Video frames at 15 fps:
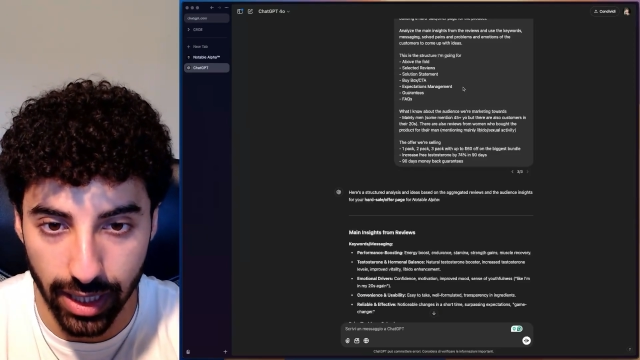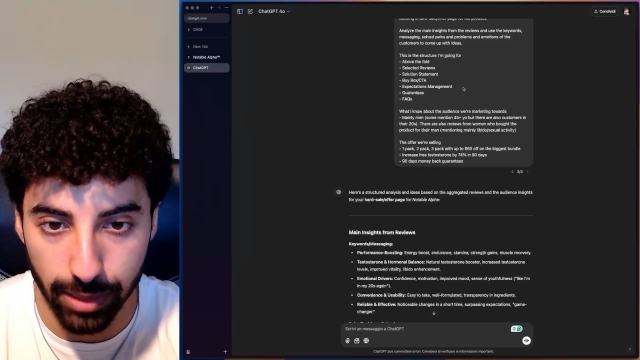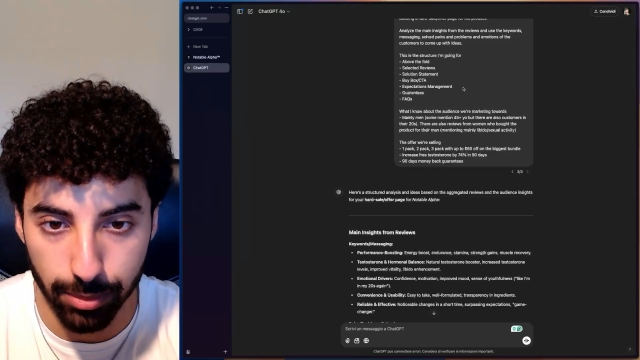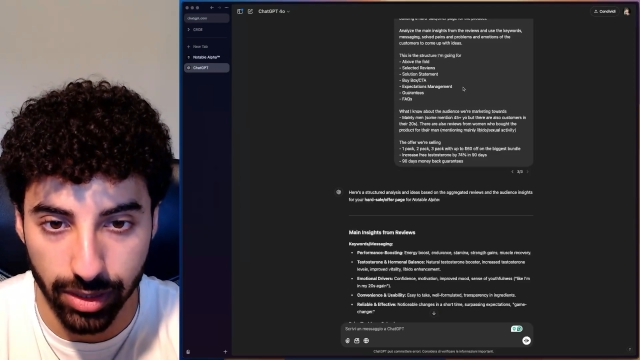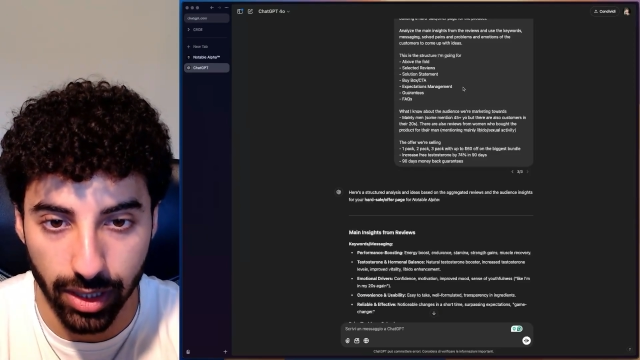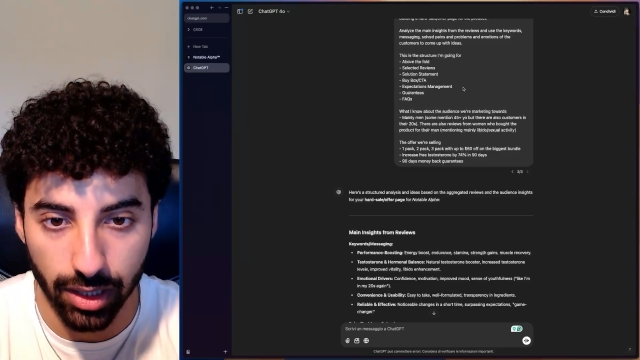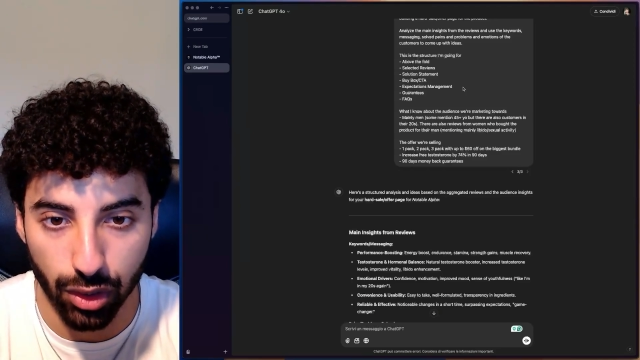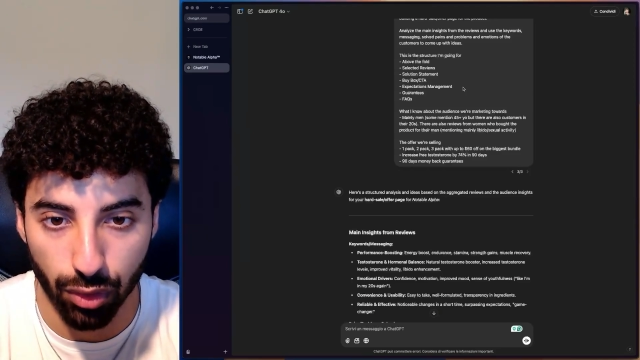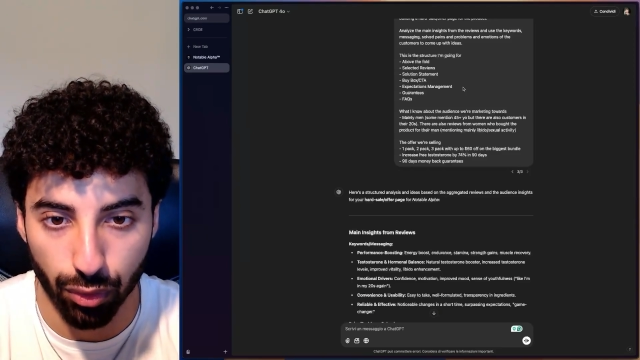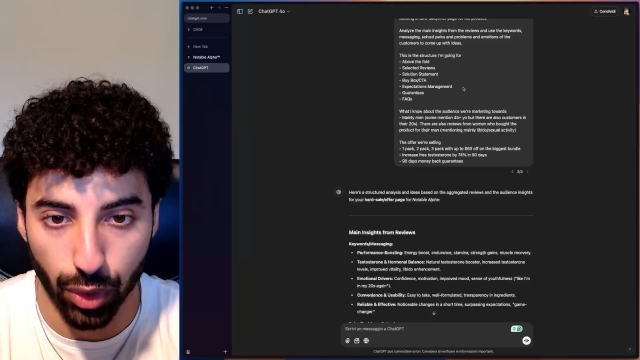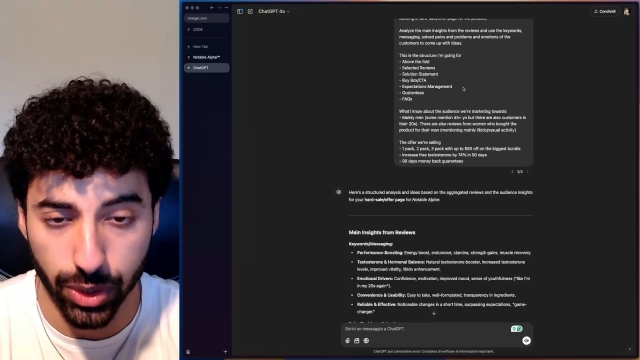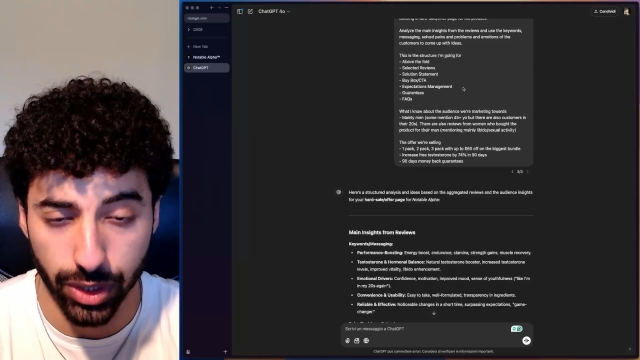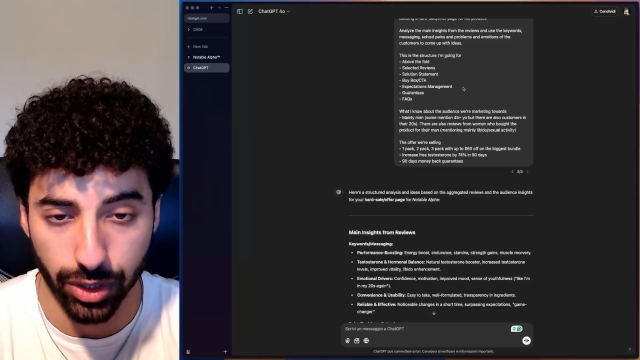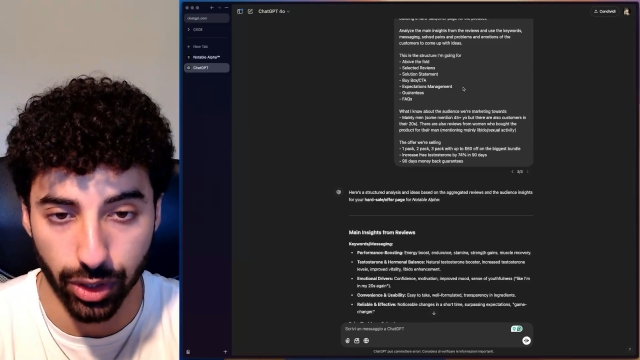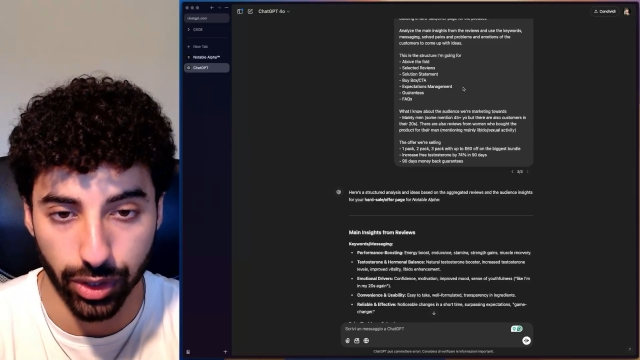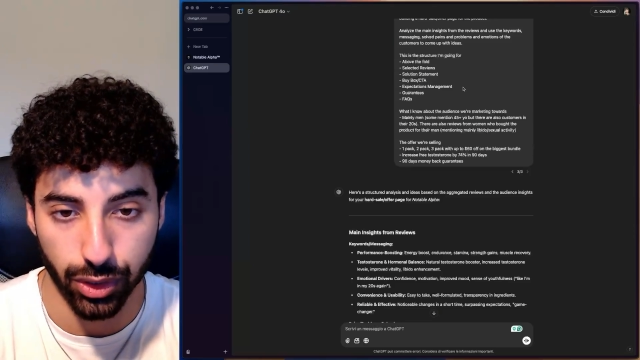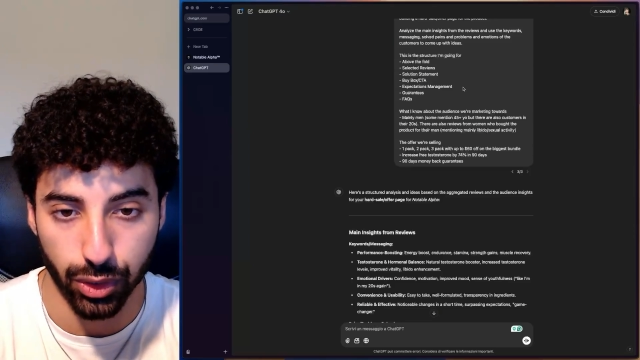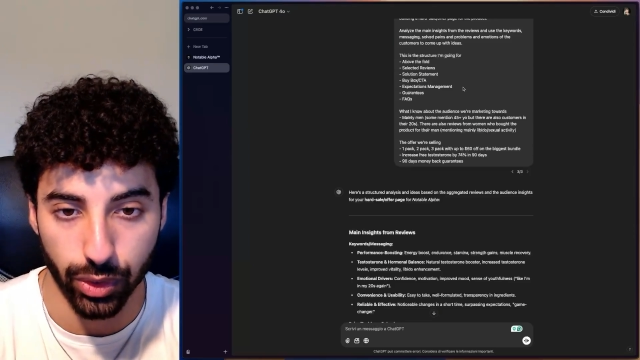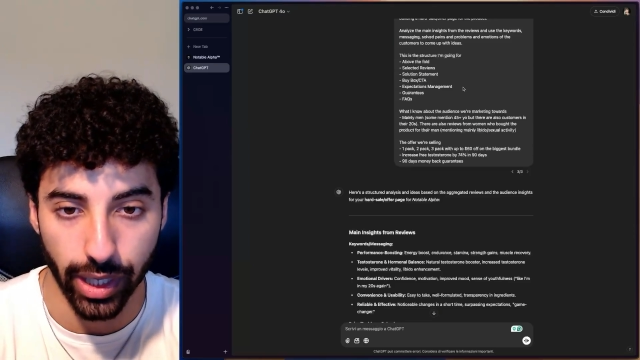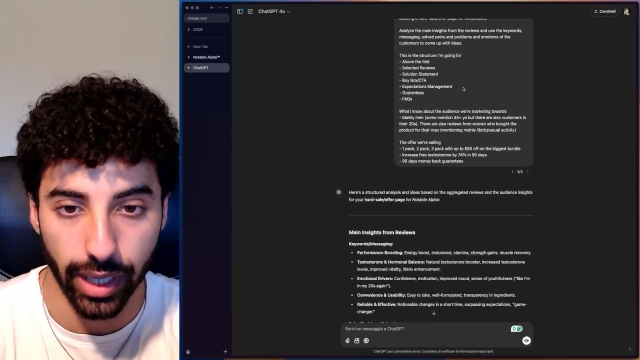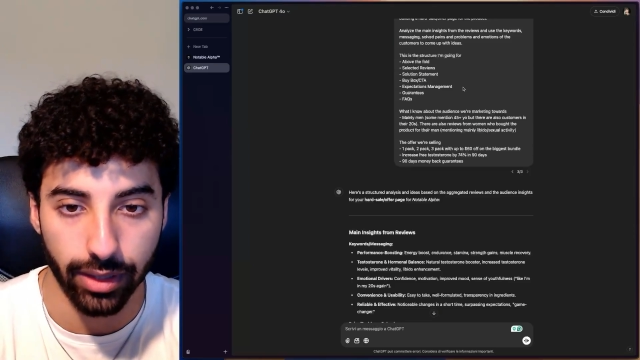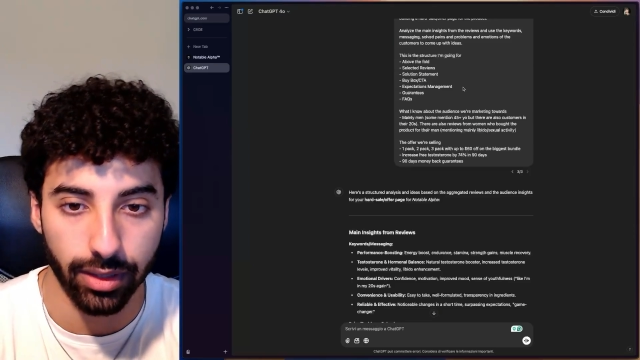immediately of what they're going to
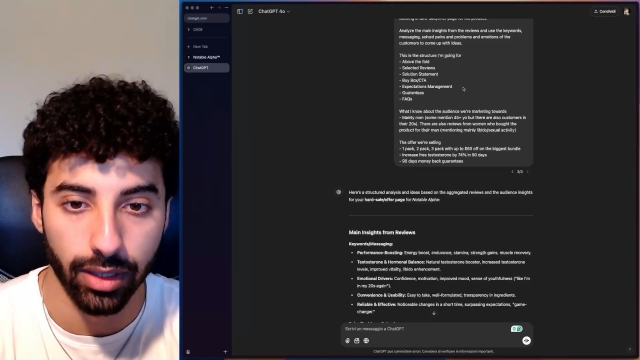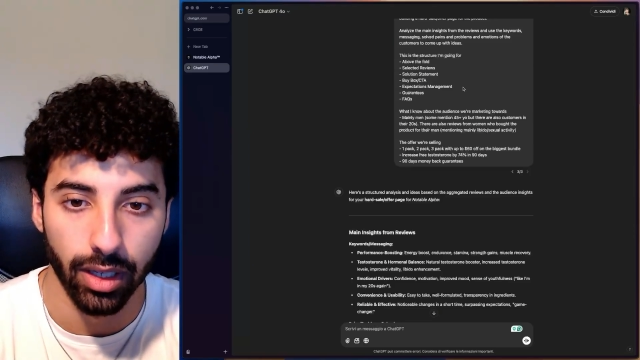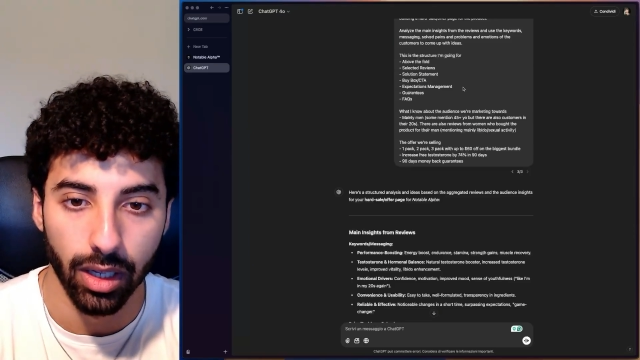get.